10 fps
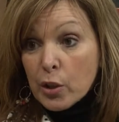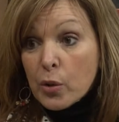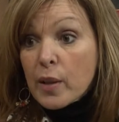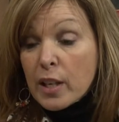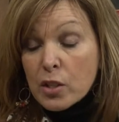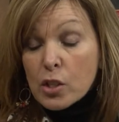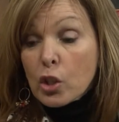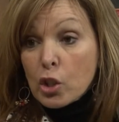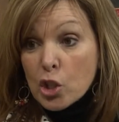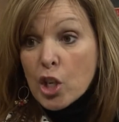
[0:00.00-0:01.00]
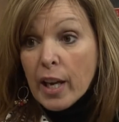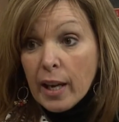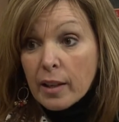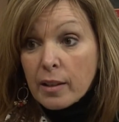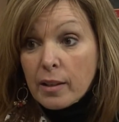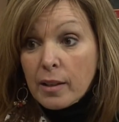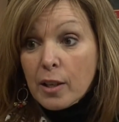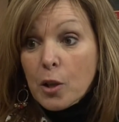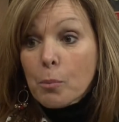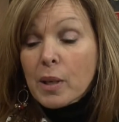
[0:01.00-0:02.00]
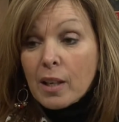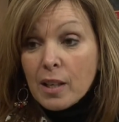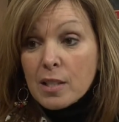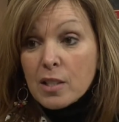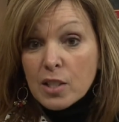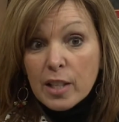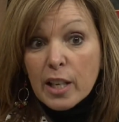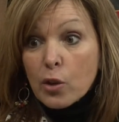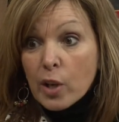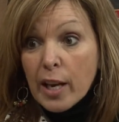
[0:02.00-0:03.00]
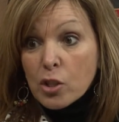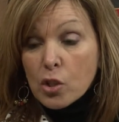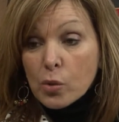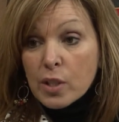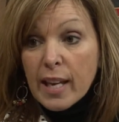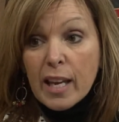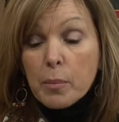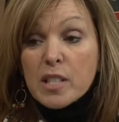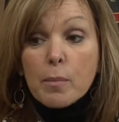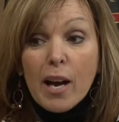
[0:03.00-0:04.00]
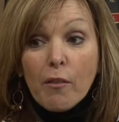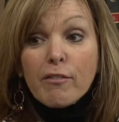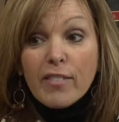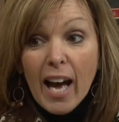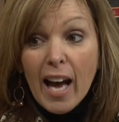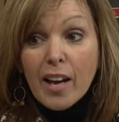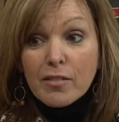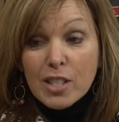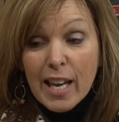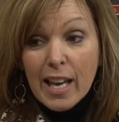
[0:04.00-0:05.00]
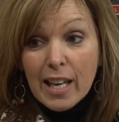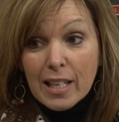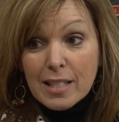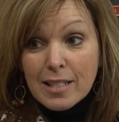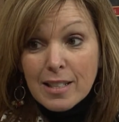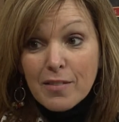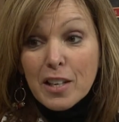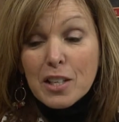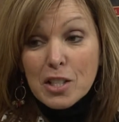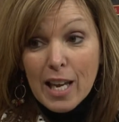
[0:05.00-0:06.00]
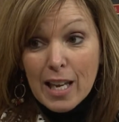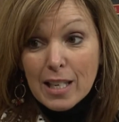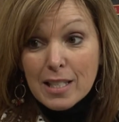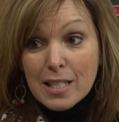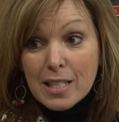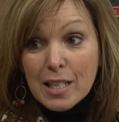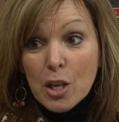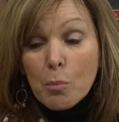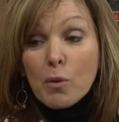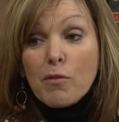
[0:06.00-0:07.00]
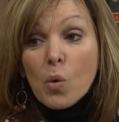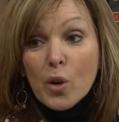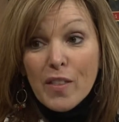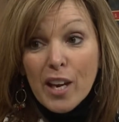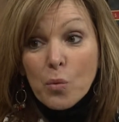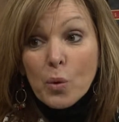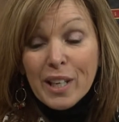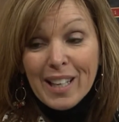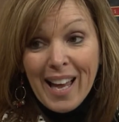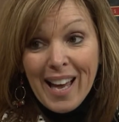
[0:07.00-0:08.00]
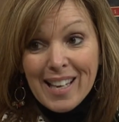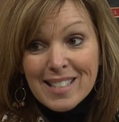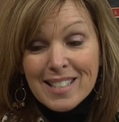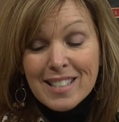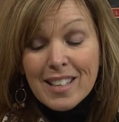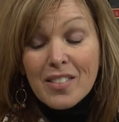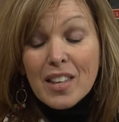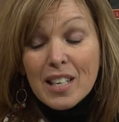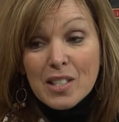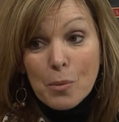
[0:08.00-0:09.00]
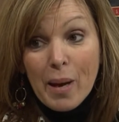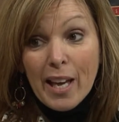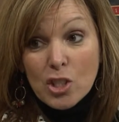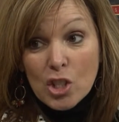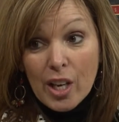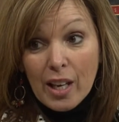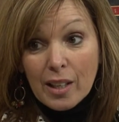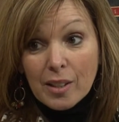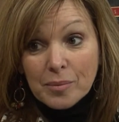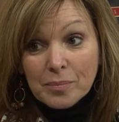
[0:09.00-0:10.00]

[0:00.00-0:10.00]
you that it's a good check. Because it's an international scam, it's about five days that it takes oh. before they oh. realize that it's a bad check.